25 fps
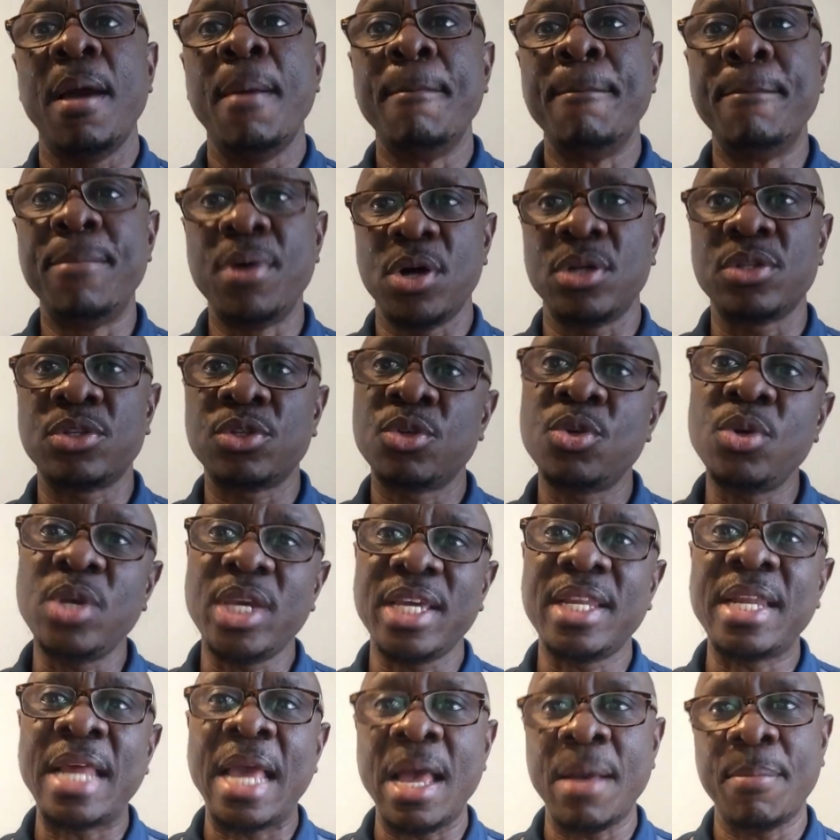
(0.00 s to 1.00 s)
But you
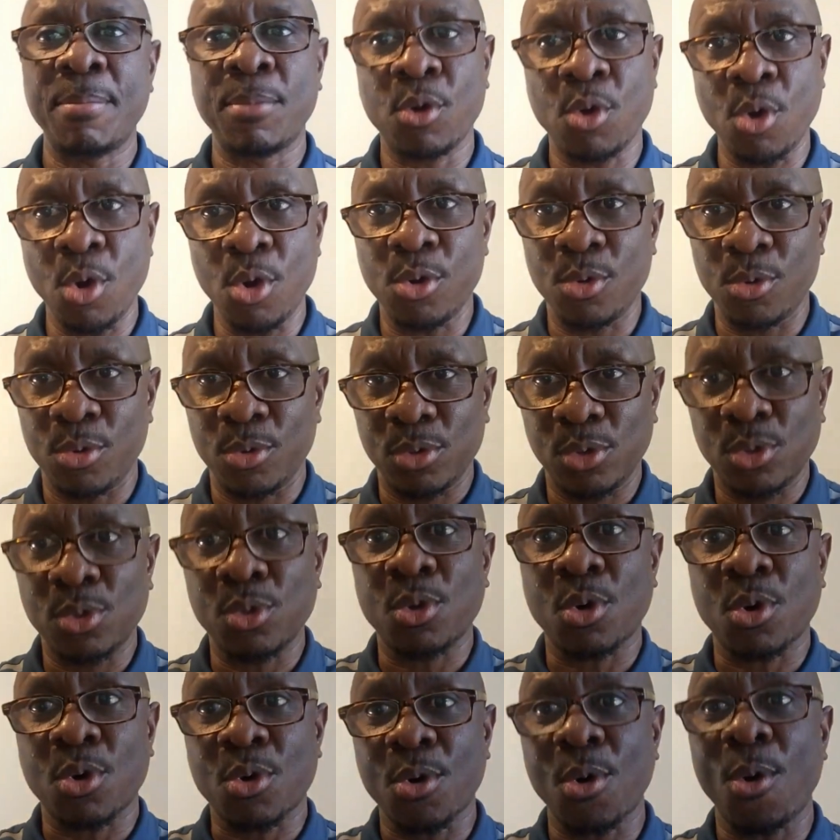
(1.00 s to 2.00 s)
can help Google
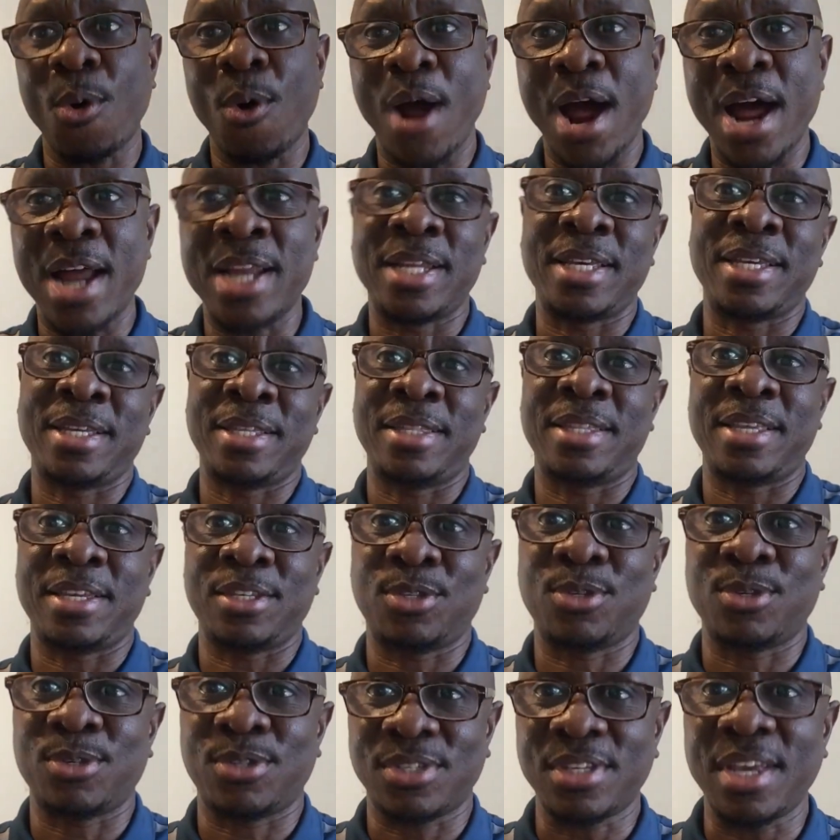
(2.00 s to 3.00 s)
to crawl and
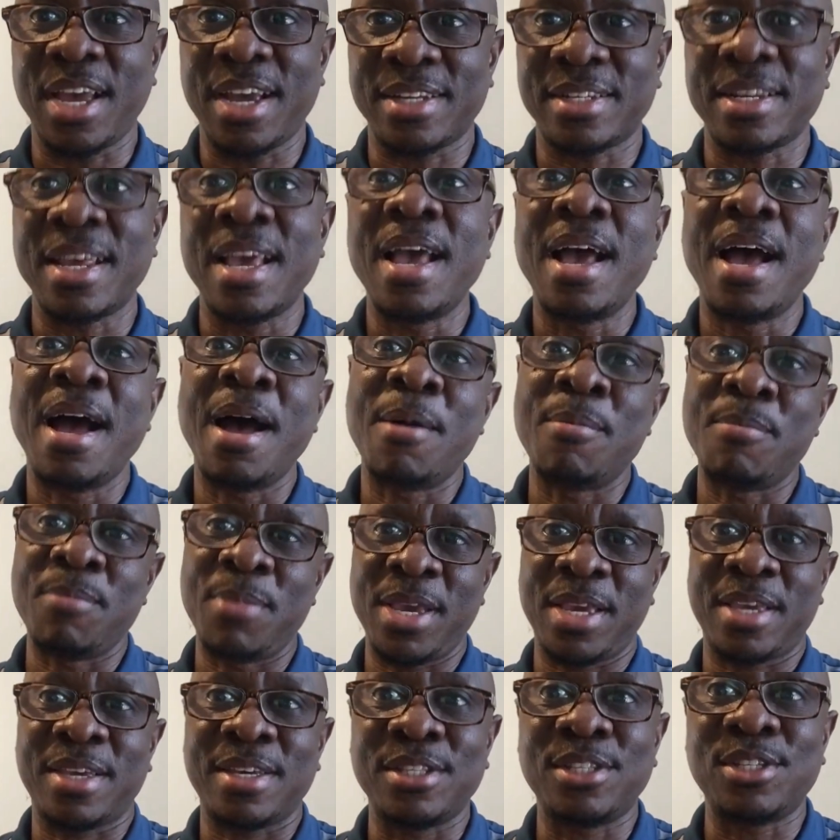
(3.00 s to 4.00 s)
index your site and
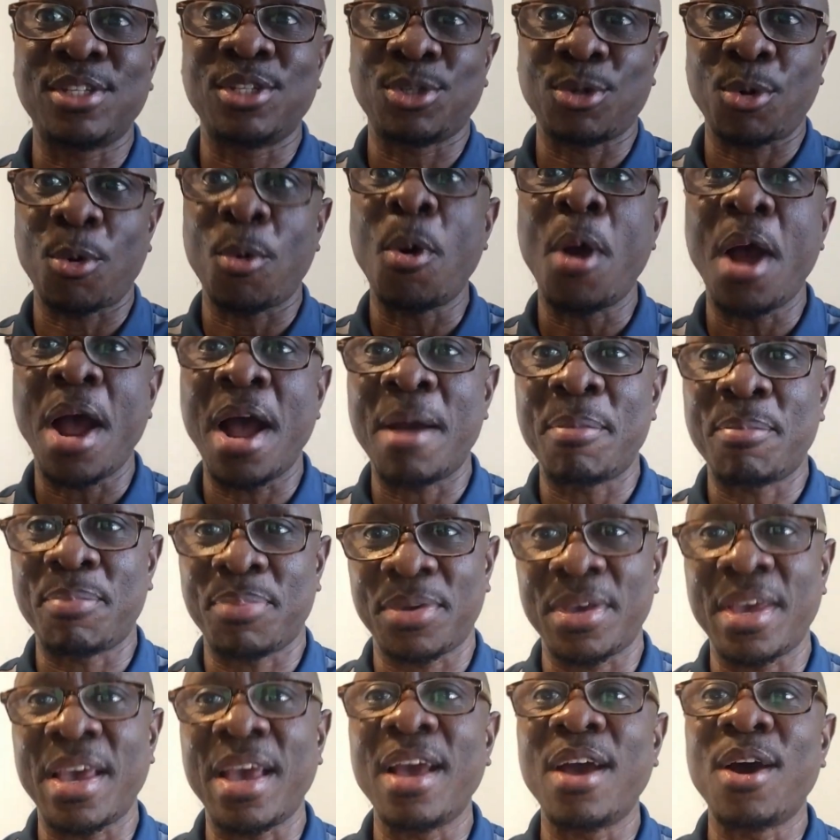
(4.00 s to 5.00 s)
make it show,
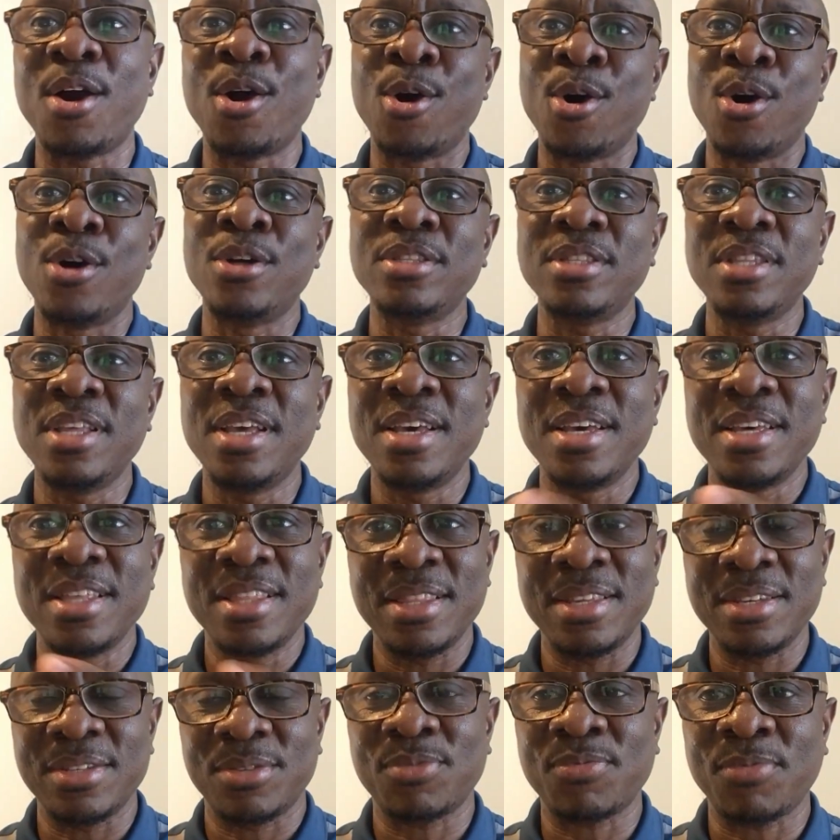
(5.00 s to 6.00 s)
appear on
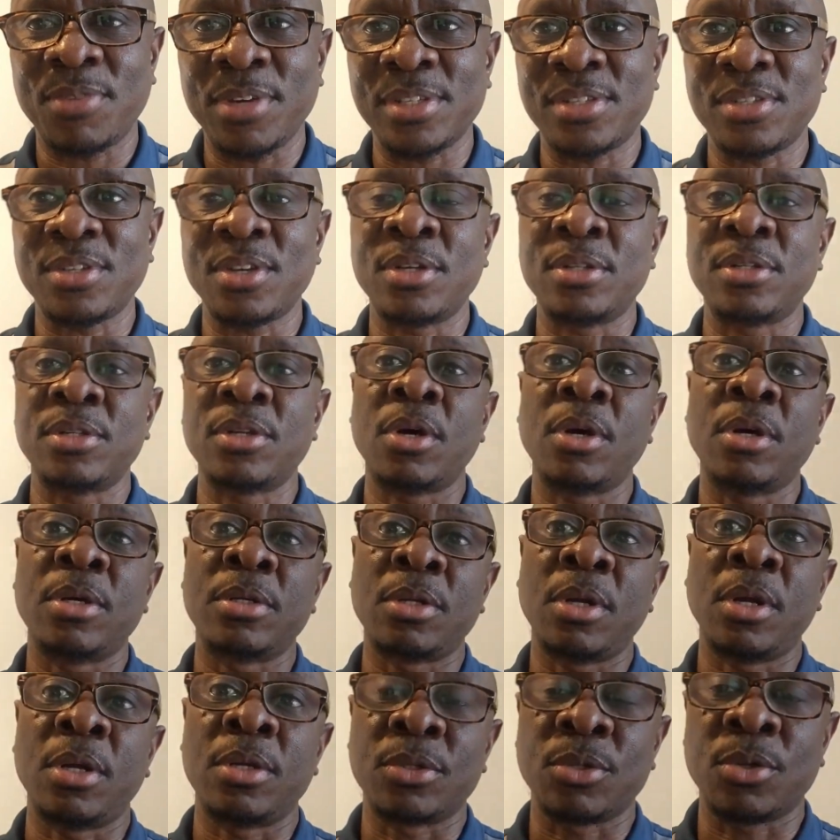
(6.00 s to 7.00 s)
the first on
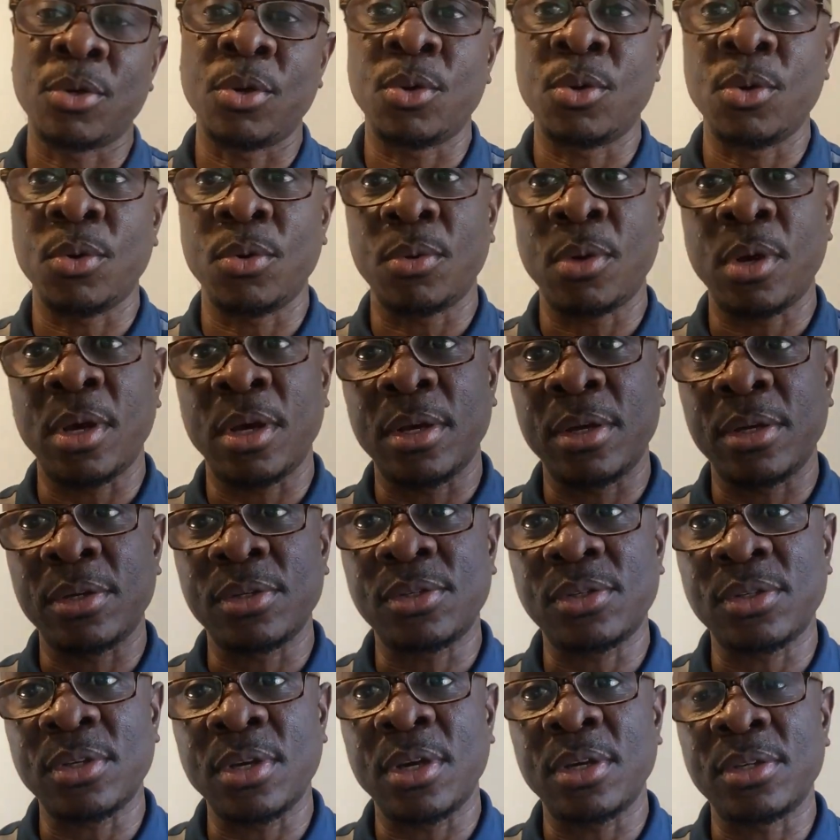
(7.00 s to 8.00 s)
on on Google
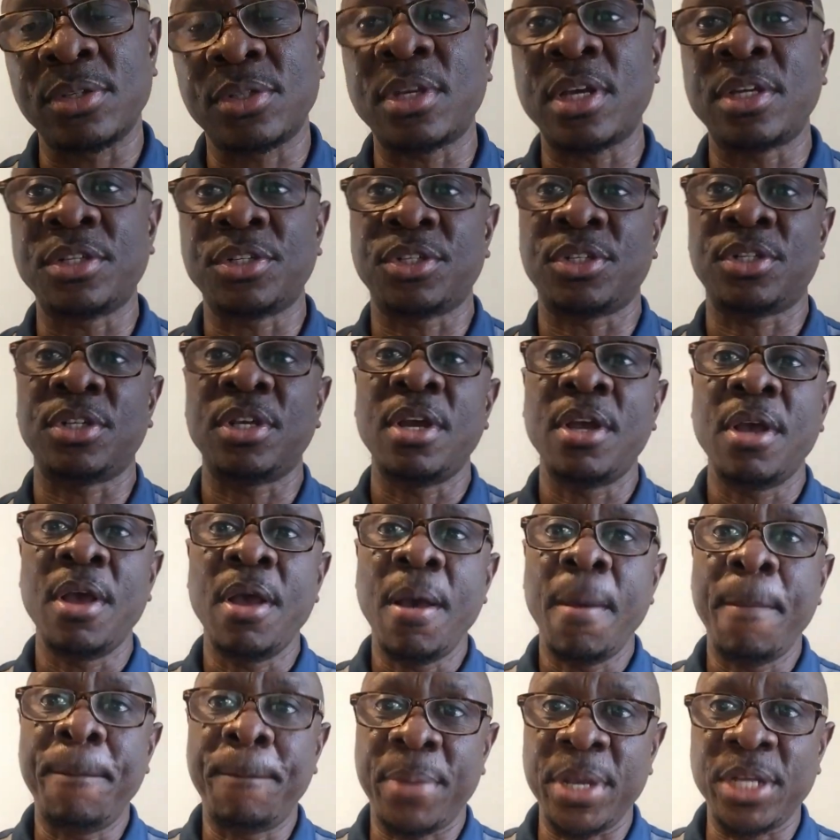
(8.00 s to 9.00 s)
uh, uh, search
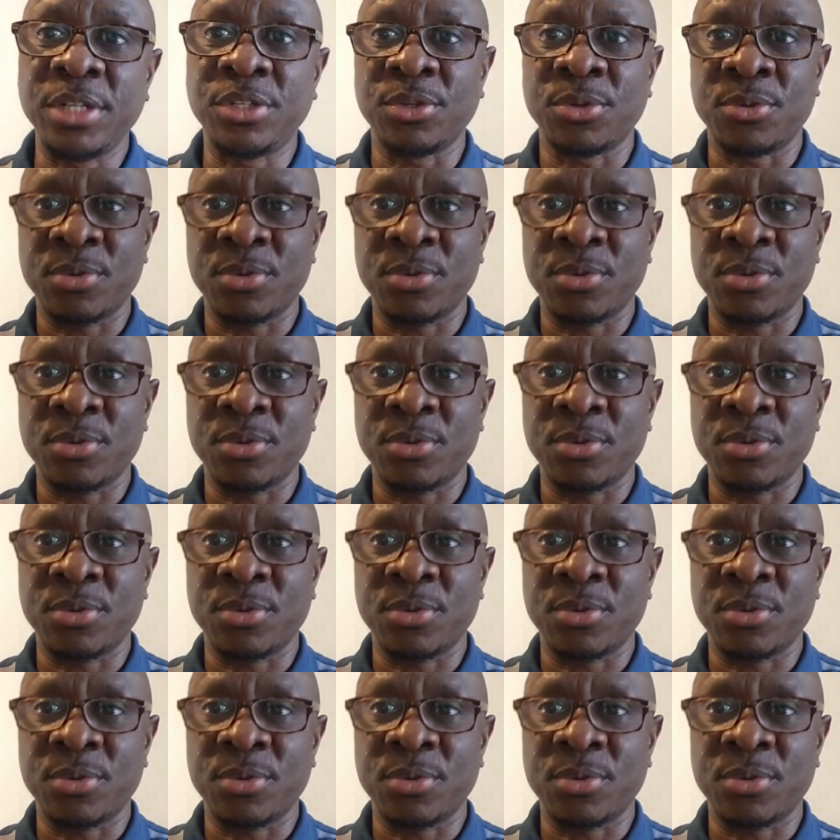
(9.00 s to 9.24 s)
page